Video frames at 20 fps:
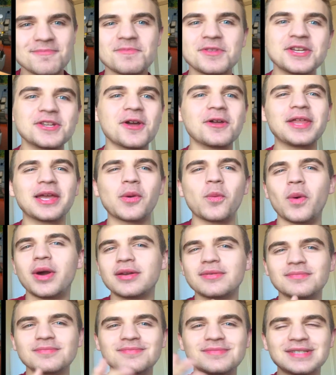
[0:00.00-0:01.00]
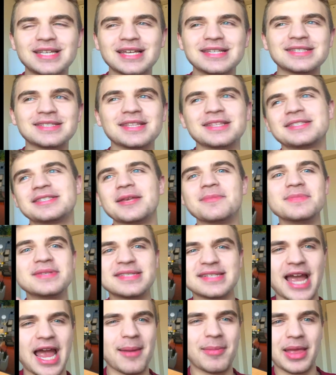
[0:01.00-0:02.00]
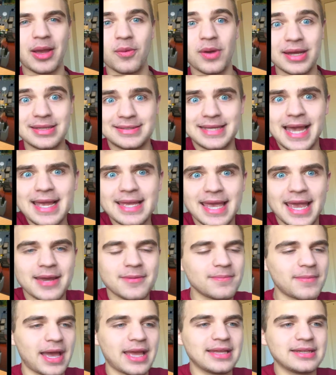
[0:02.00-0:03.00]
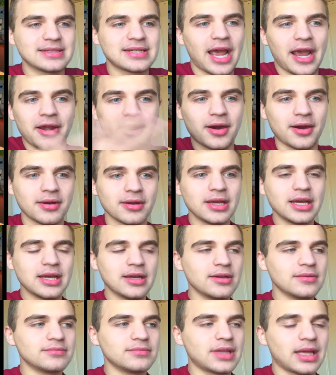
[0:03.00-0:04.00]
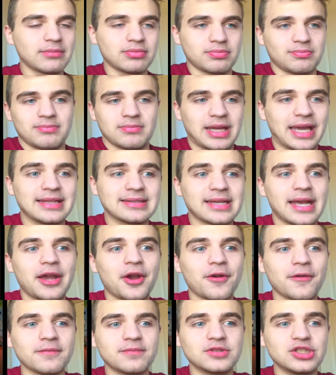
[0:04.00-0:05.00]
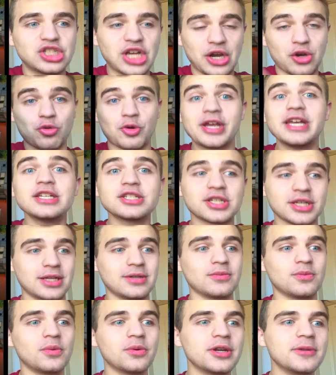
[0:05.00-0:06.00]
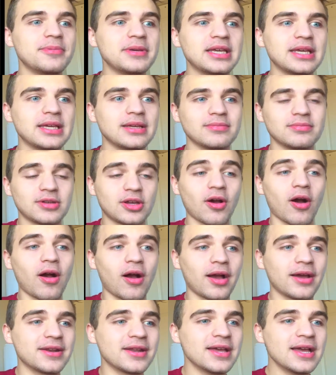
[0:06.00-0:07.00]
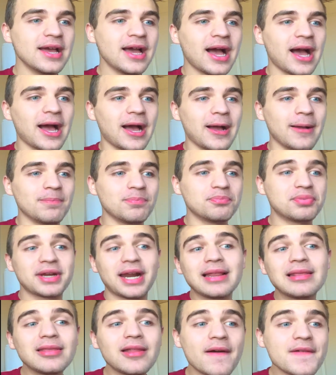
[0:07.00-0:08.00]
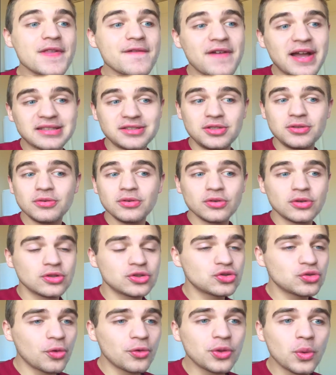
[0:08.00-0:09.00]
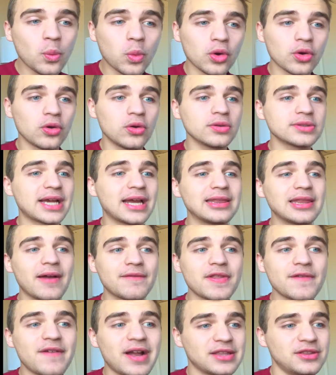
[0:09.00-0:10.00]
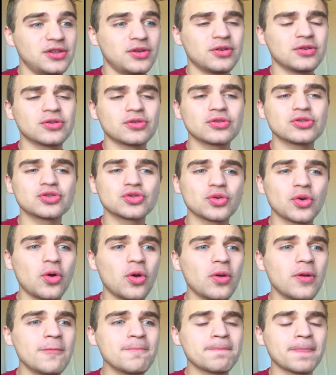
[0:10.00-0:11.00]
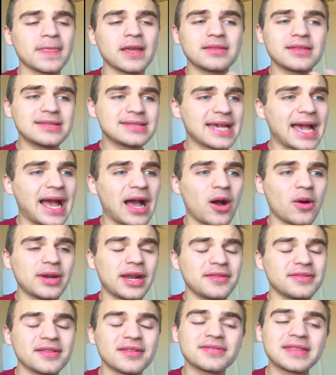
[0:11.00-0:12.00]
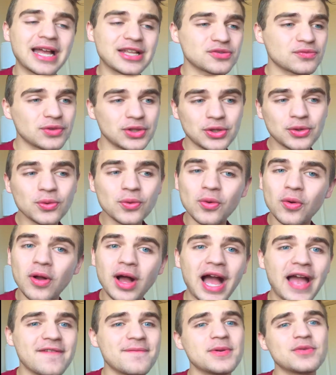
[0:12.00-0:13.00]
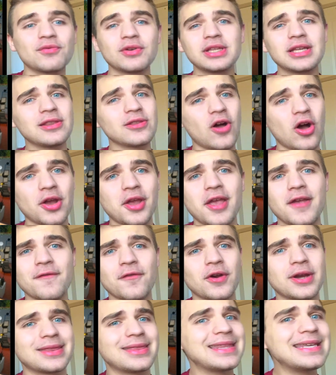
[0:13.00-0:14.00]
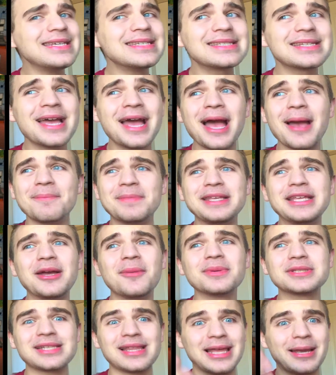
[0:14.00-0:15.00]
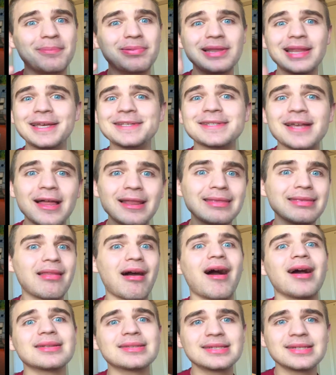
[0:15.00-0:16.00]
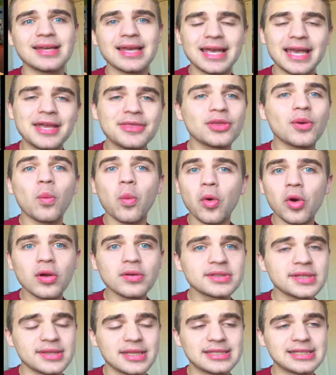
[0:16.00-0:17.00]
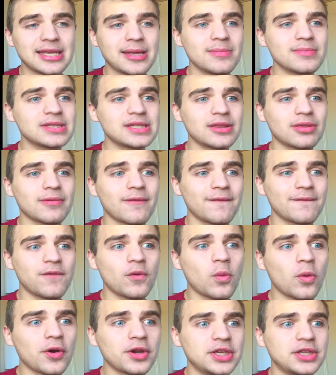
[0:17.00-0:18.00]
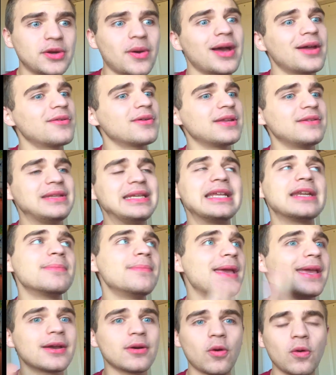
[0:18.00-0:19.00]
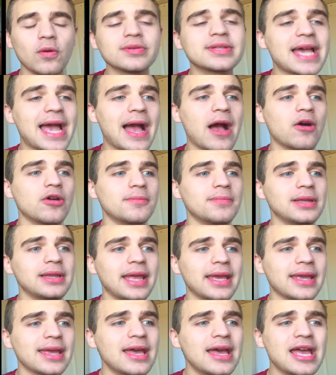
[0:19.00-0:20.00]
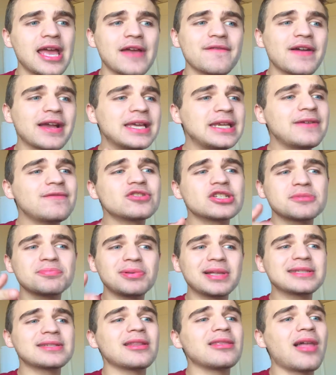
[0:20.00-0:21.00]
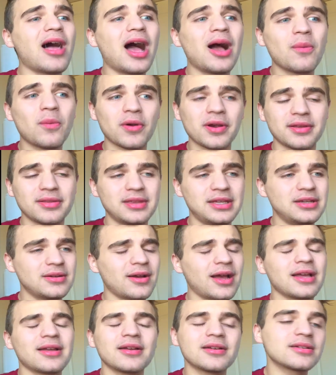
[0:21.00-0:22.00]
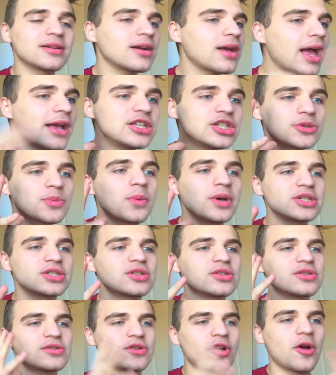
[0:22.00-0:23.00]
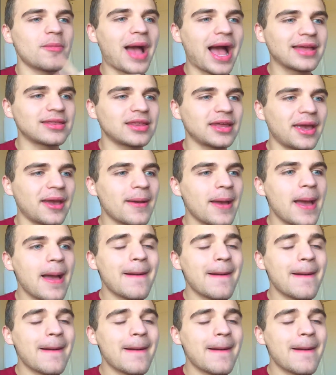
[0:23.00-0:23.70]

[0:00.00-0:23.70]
You know, like what, because Sims time, like a decade, my entire my entire generation would be gone. Um, but I love the fact that you can control the world. I love the fact that you can control the town. I think that that's really cool. I've been really longing for at least being able to like place a lot in the world in The Sims 4. You know, I don't need to make a whole town, but like if I could even just place a lot where, you know, ugh, I just wish so badly.